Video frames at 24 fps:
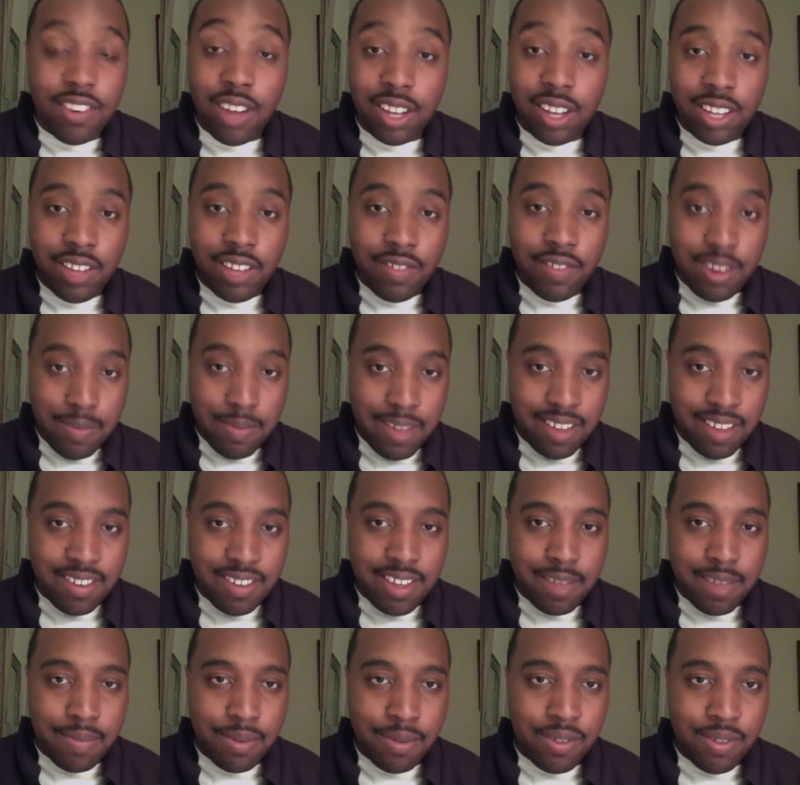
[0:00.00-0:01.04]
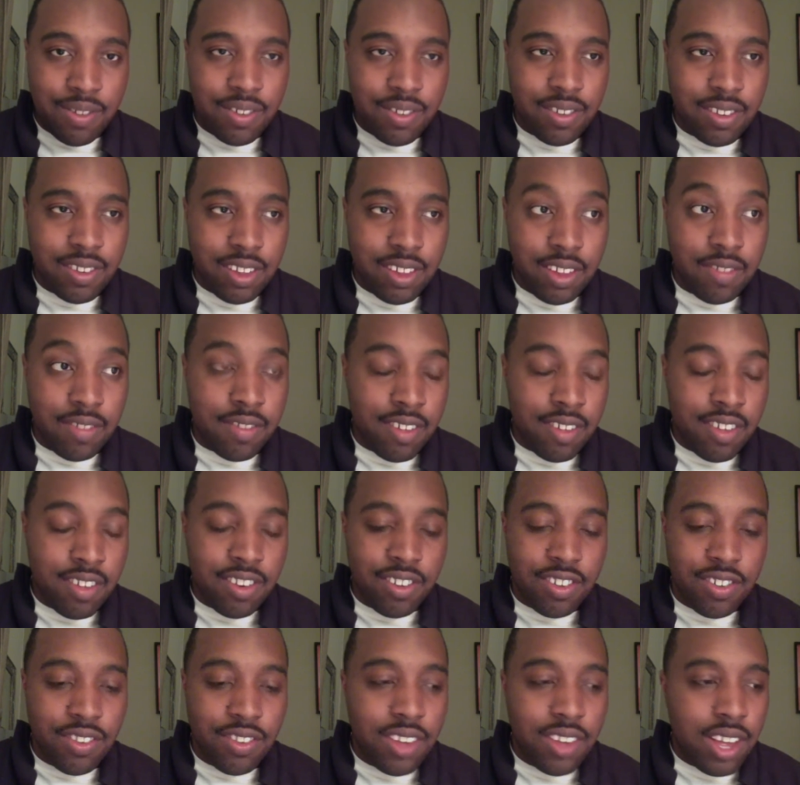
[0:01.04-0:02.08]
I loved him as Deadpool and still
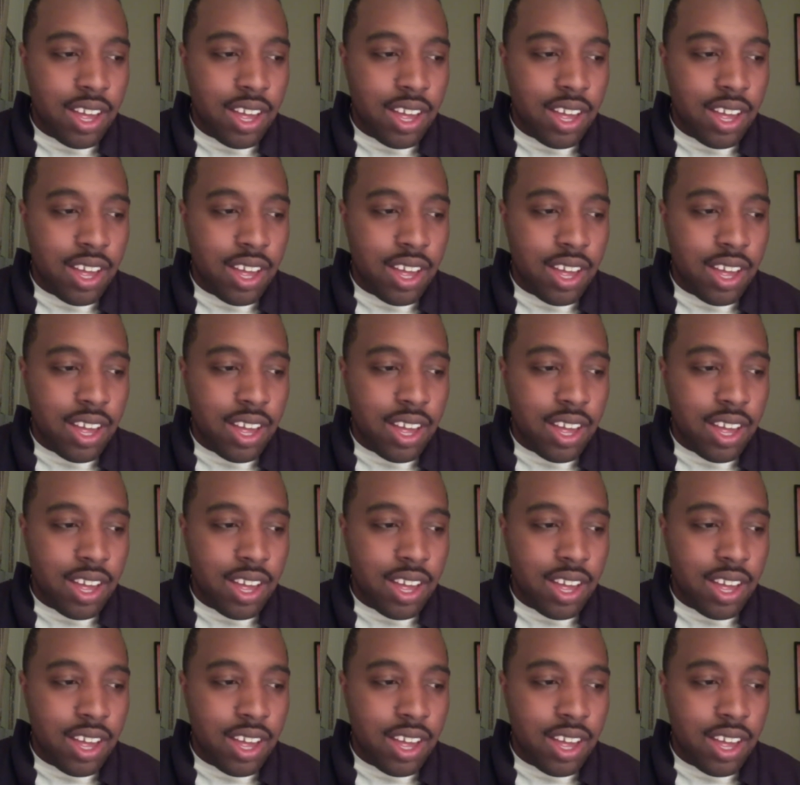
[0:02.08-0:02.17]
do.